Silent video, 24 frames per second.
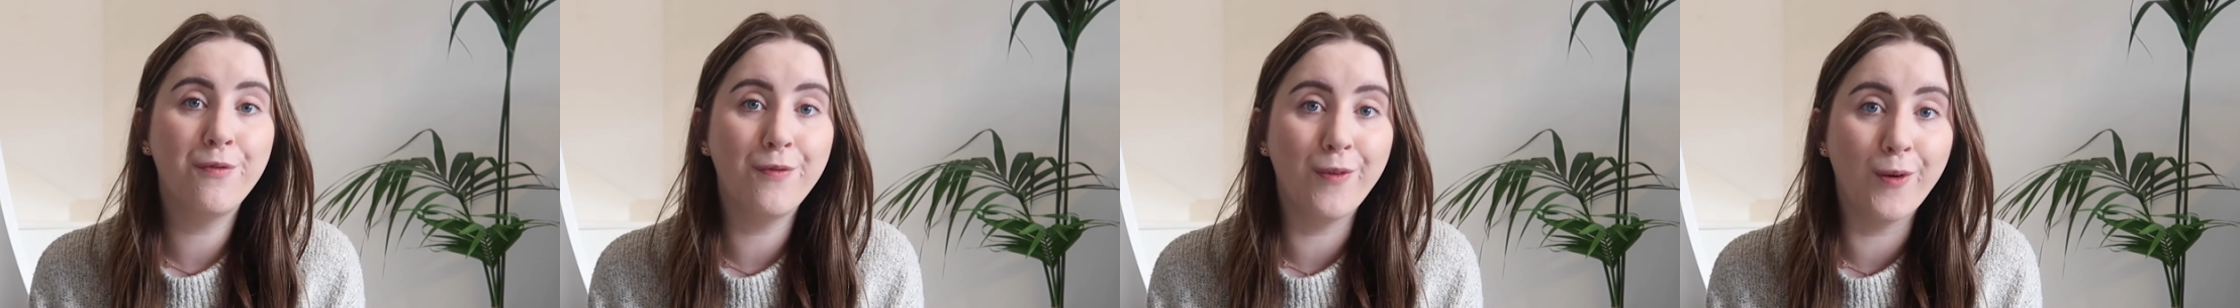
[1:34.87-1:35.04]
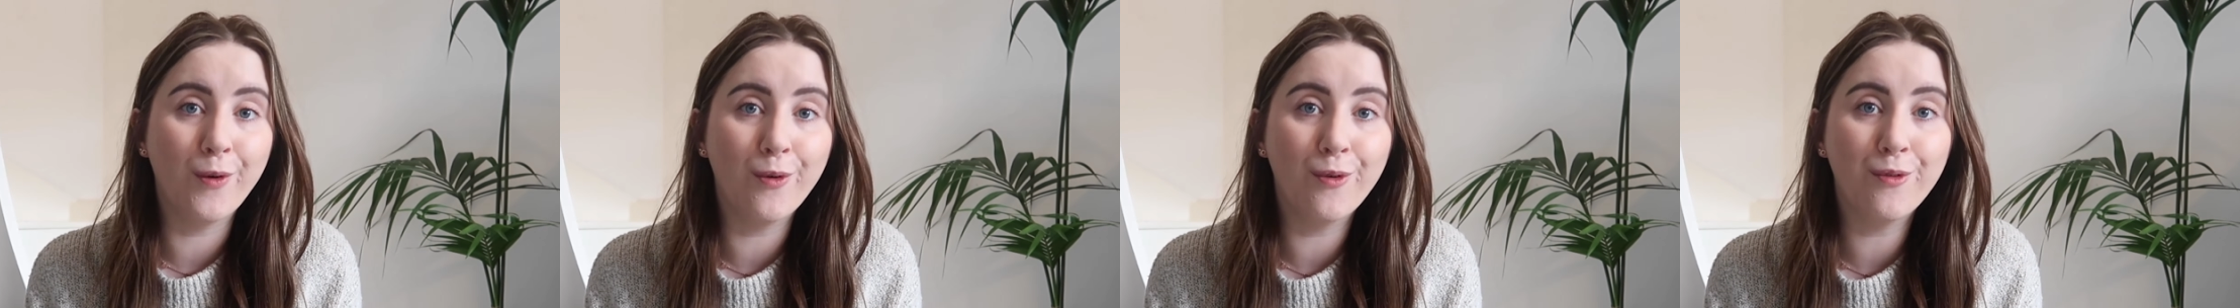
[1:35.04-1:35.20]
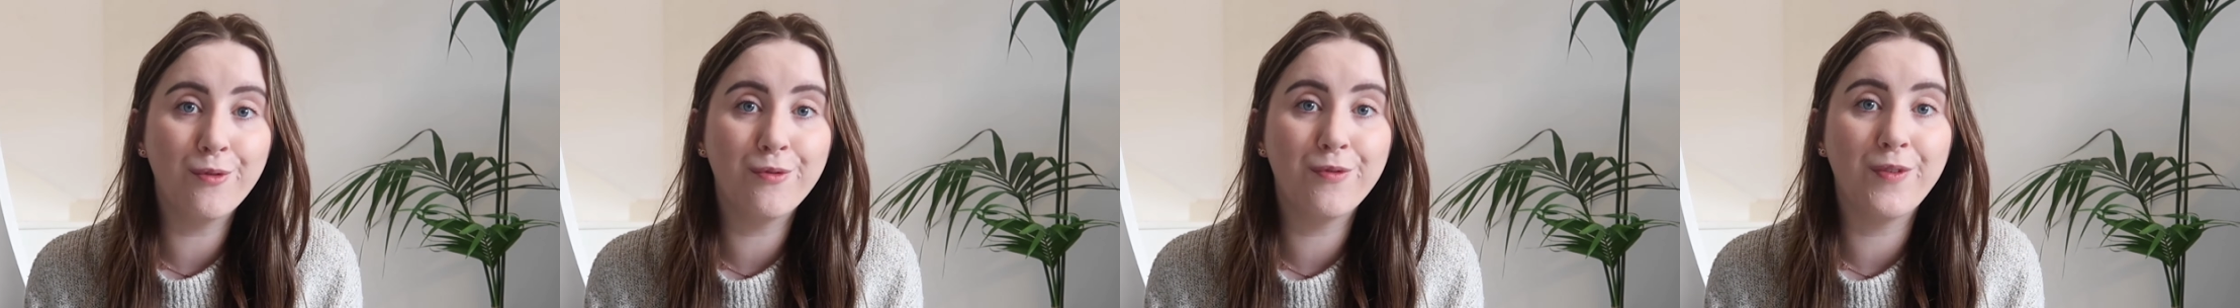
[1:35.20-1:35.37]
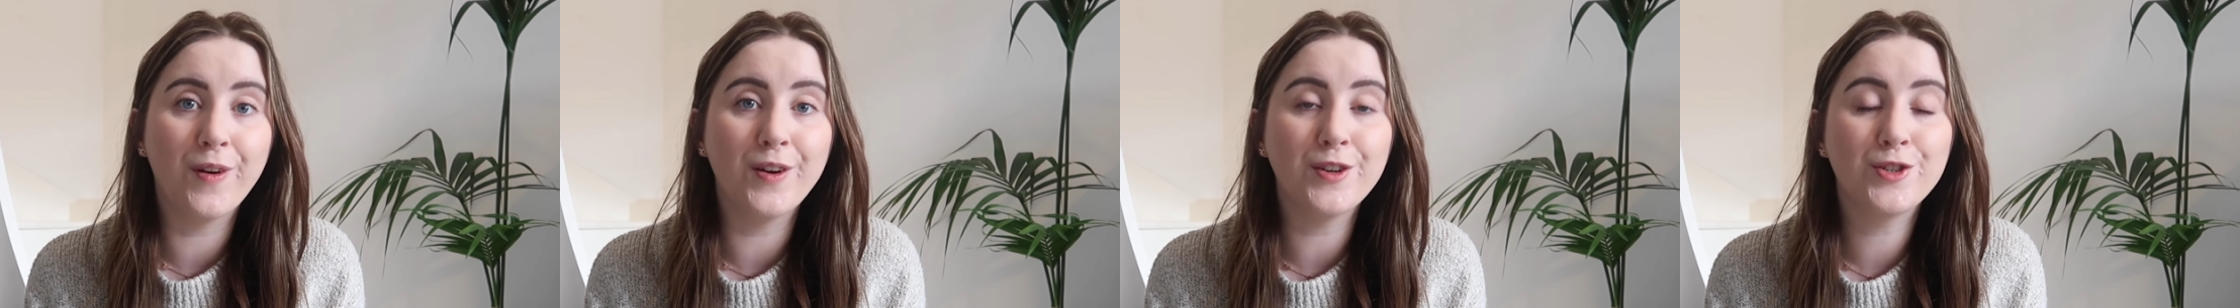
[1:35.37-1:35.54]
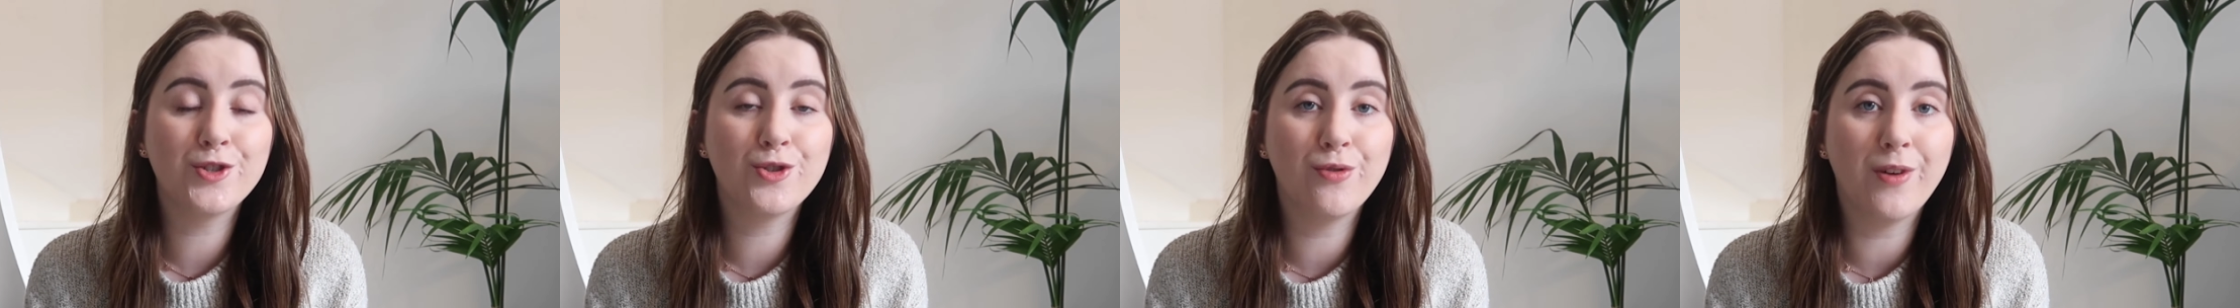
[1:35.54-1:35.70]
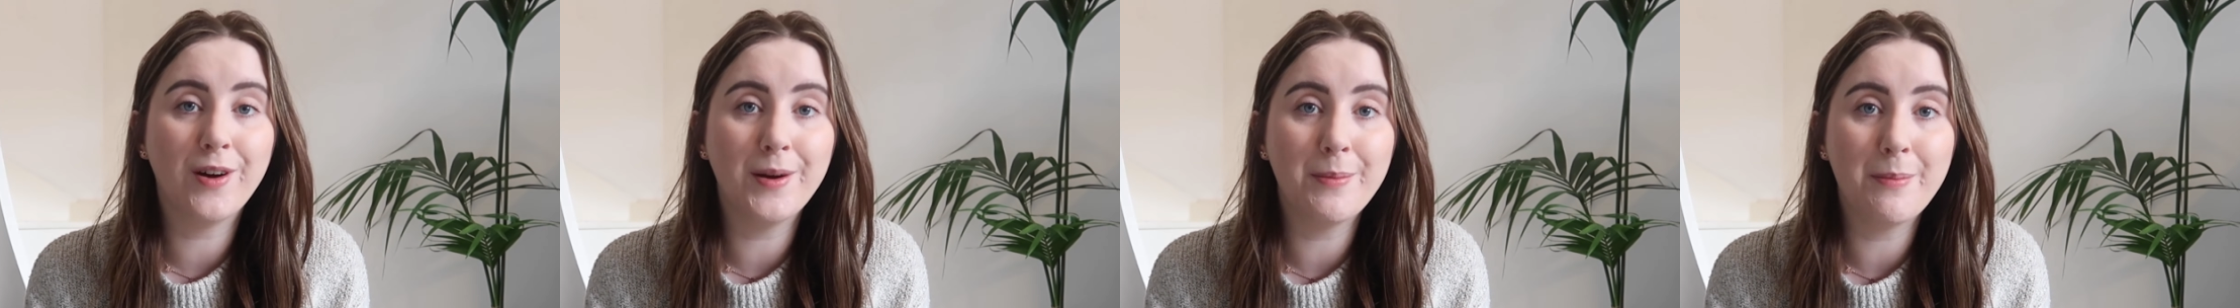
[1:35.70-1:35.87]
4th
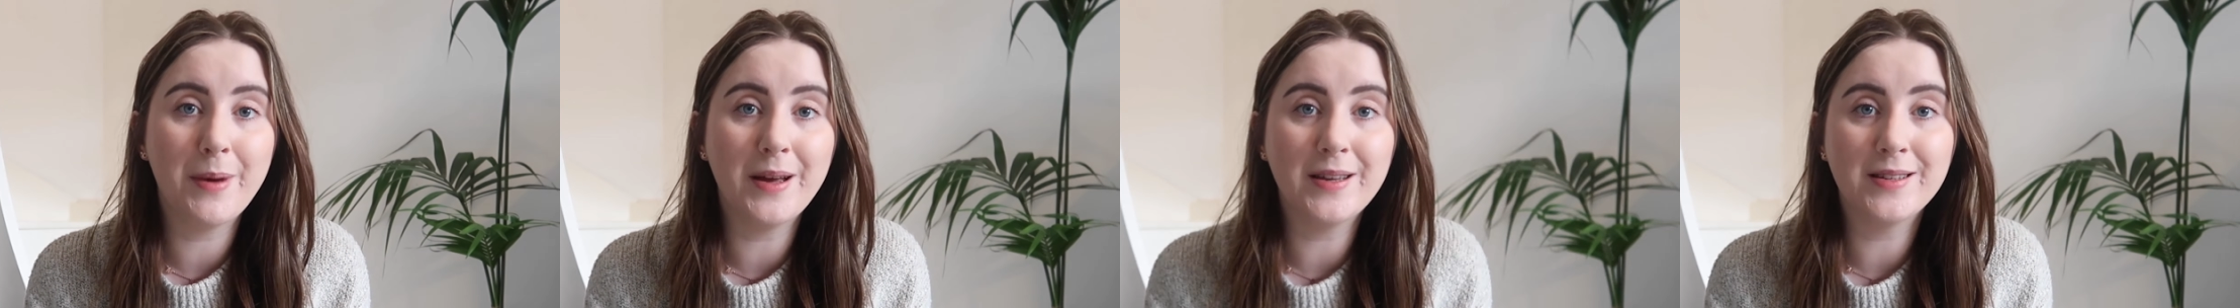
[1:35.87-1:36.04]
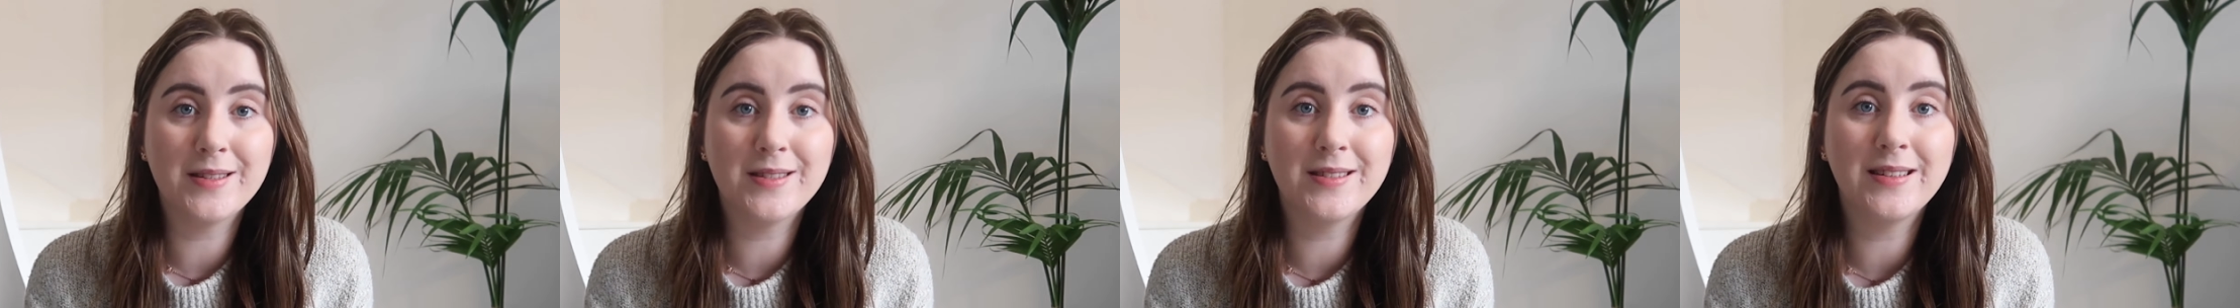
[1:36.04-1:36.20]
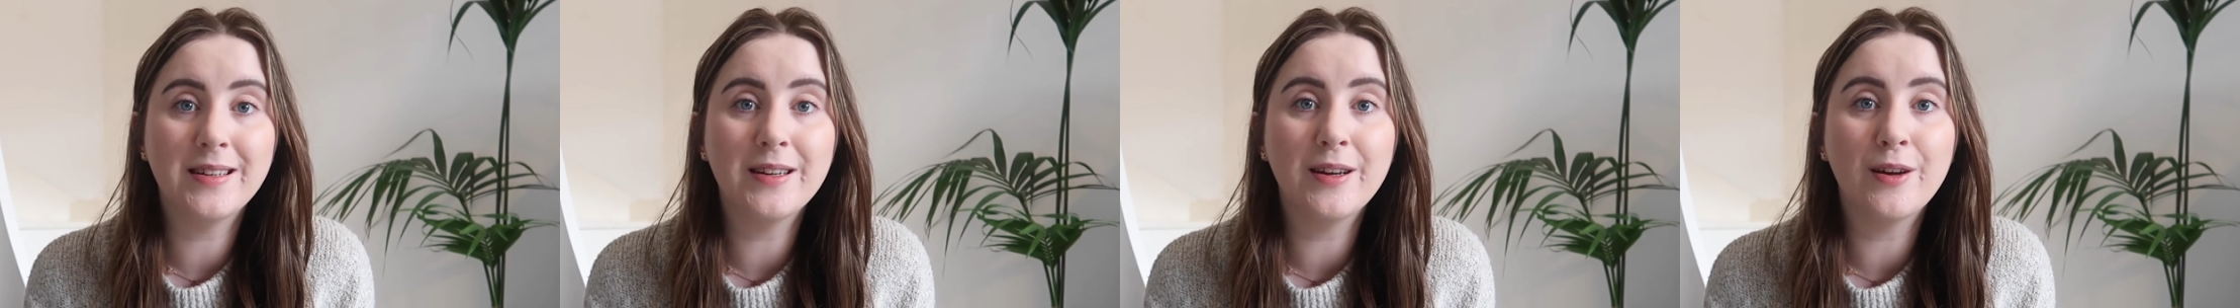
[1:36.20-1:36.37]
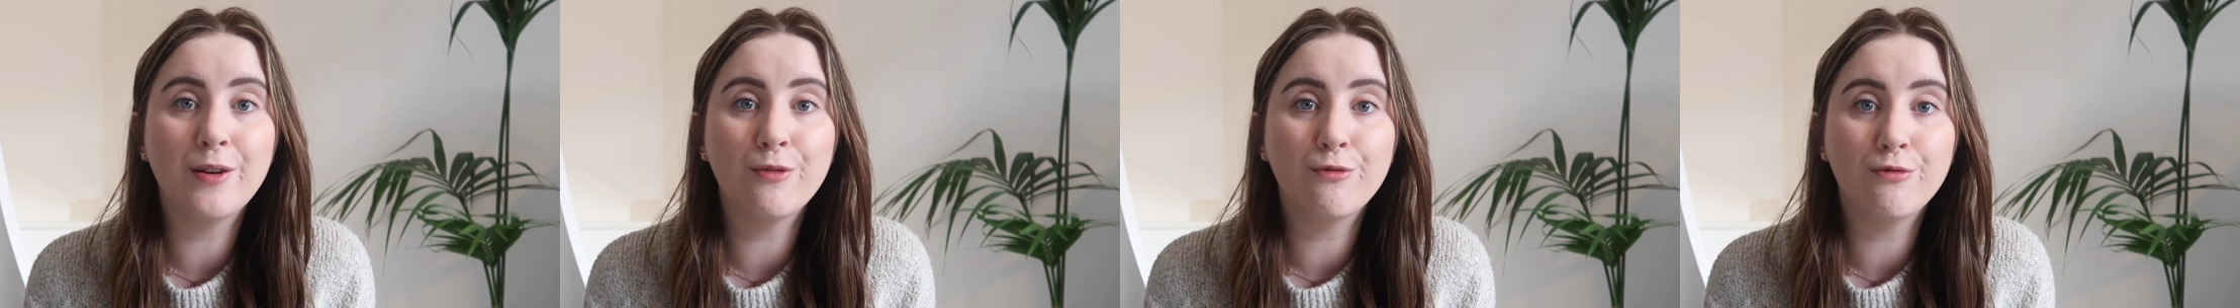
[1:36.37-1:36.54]
trimester